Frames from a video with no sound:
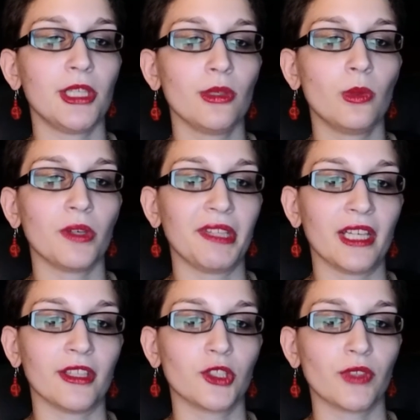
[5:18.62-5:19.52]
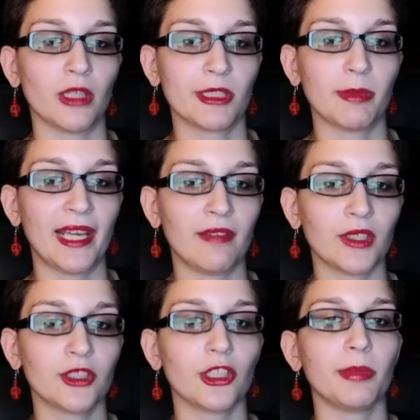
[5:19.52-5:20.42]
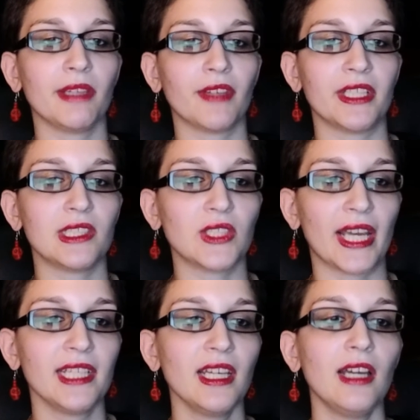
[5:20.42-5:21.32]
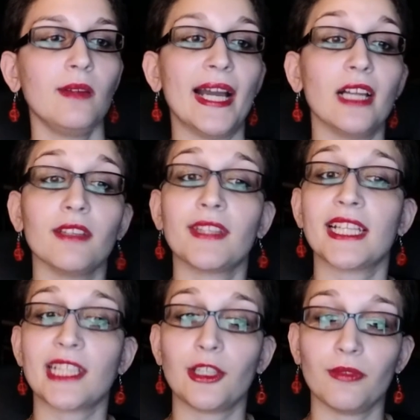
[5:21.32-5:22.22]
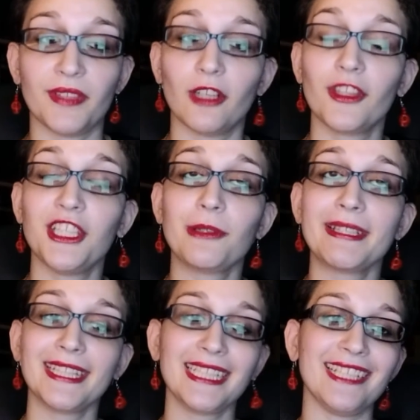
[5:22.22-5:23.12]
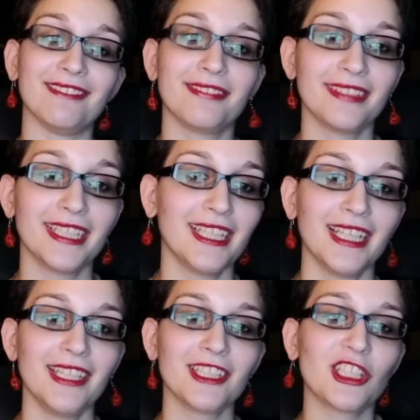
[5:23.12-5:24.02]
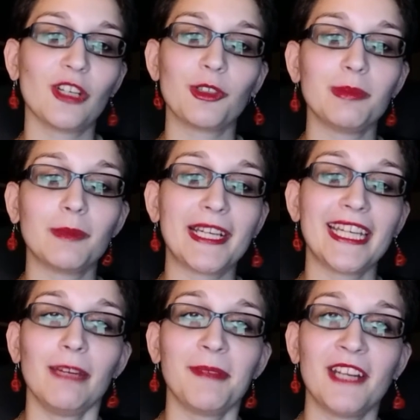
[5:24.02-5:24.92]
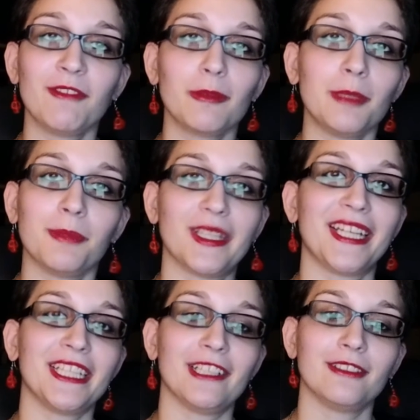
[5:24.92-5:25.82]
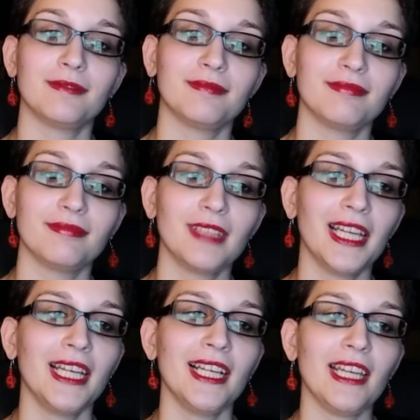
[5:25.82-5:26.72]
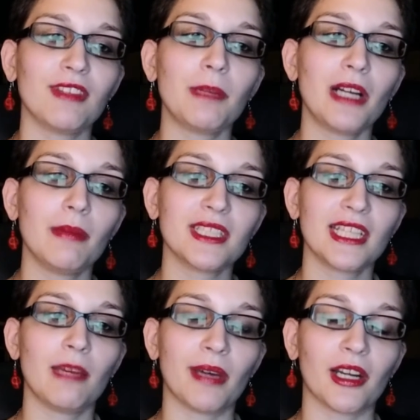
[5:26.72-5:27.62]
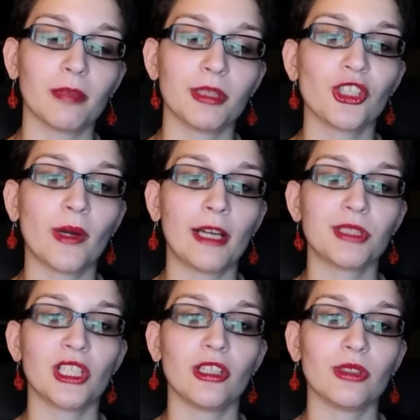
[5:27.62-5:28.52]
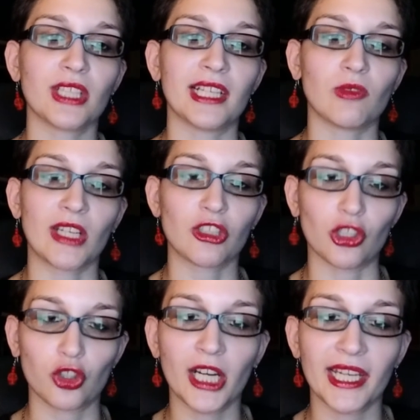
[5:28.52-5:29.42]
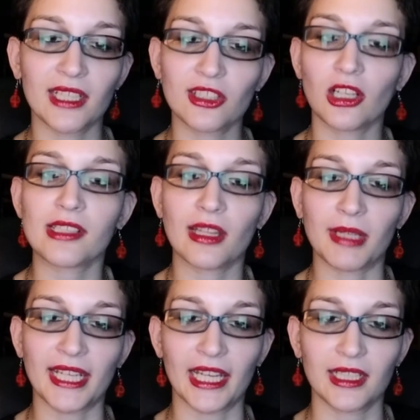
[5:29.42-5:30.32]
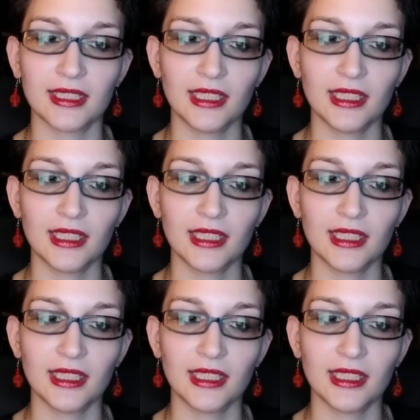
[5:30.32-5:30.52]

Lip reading: or the others for their misbehavior, don't be afraid to say, well, if that's how you feel, then you can leave. There's no room on my campaign for people like you. If they promise to get better but show absolutely no signs of actually trying, talk to them again.